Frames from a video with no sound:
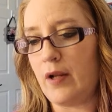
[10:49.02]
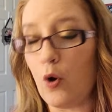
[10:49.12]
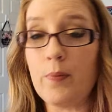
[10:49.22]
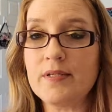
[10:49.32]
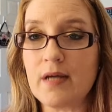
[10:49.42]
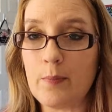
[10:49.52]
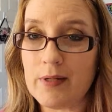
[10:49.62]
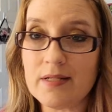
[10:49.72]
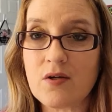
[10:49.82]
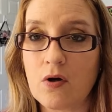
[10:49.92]
it opens
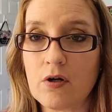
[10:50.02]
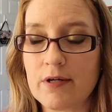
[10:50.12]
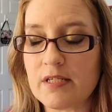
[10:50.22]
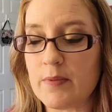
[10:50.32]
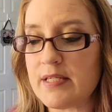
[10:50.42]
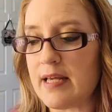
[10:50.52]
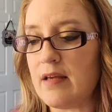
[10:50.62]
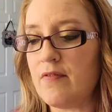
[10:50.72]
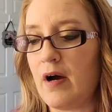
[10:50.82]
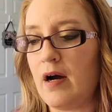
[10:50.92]
up and it's on Christmas
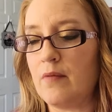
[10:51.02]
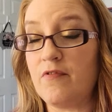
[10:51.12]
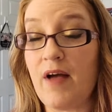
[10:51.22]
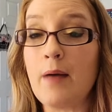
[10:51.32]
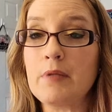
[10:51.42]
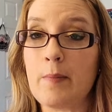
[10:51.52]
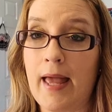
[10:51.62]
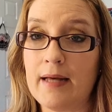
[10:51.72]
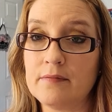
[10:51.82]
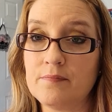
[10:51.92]
Eve. Um,
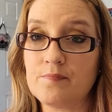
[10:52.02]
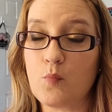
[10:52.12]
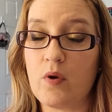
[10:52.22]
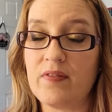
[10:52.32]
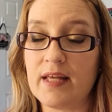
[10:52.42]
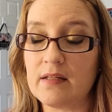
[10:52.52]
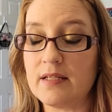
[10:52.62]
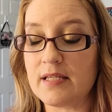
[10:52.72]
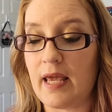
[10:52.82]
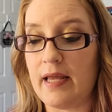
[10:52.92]
Family Man with
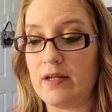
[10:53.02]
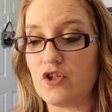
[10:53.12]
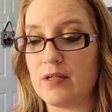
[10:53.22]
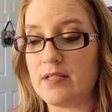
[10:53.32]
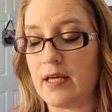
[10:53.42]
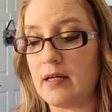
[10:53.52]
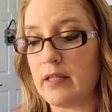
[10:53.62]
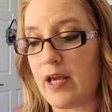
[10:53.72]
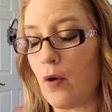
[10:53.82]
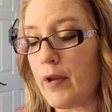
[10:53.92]
Nicolas Cage and
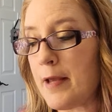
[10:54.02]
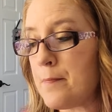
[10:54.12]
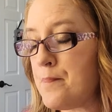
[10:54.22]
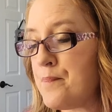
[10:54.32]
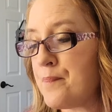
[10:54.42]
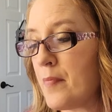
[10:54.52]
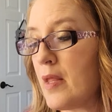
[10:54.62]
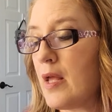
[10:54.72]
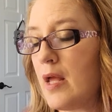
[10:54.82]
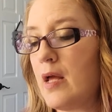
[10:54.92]
Téa Leoni.
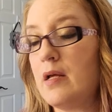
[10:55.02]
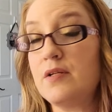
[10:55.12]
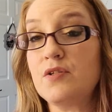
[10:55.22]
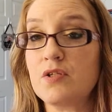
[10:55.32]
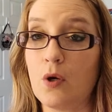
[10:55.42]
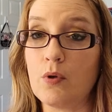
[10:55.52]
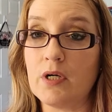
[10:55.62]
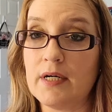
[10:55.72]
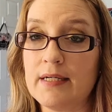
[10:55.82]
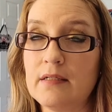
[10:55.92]

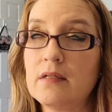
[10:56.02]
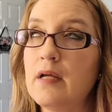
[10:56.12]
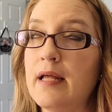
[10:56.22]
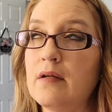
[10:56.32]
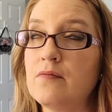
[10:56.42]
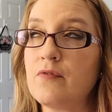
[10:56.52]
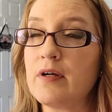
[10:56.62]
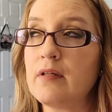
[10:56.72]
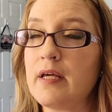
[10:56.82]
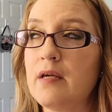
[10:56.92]
So good. And it
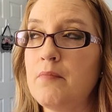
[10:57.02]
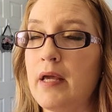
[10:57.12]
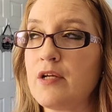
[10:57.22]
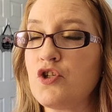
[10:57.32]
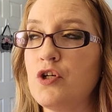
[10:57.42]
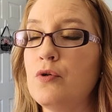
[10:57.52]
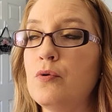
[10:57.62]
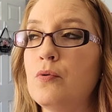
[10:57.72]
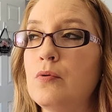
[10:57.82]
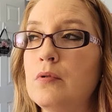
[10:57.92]
really makes
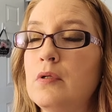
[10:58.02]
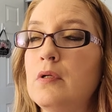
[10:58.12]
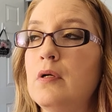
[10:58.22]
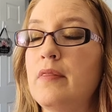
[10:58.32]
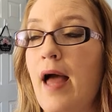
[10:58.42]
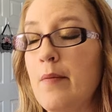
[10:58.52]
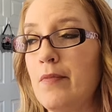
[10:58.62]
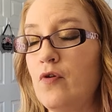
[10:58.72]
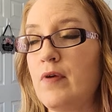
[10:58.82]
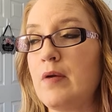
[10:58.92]
you,
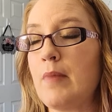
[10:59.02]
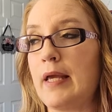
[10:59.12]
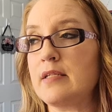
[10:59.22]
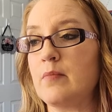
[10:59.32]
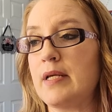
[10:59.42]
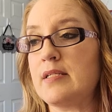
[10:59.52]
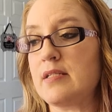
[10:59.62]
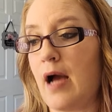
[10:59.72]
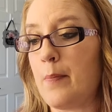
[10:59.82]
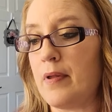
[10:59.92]
that movie makes me
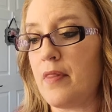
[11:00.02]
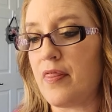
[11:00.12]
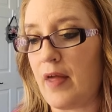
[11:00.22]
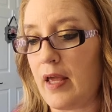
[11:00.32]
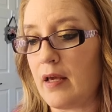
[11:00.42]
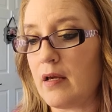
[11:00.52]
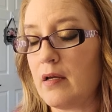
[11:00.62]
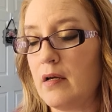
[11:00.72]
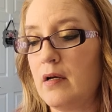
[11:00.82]
stop and think